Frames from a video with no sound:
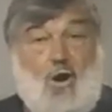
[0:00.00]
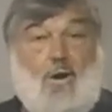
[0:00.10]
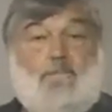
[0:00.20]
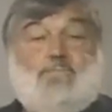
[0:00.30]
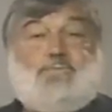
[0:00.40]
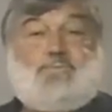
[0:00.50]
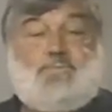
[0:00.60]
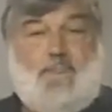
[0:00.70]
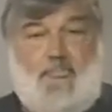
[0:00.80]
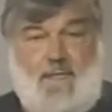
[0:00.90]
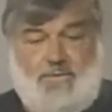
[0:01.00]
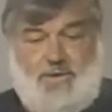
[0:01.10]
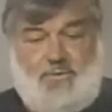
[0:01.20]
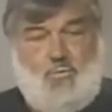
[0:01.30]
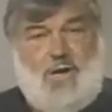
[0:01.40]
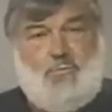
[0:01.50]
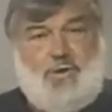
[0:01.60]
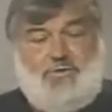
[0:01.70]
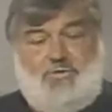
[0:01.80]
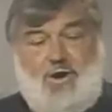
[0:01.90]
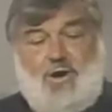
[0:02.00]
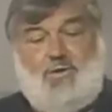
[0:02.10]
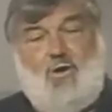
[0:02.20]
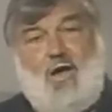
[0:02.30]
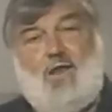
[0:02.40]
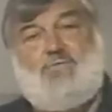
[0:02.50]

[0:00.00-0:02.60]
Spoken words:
Or did we return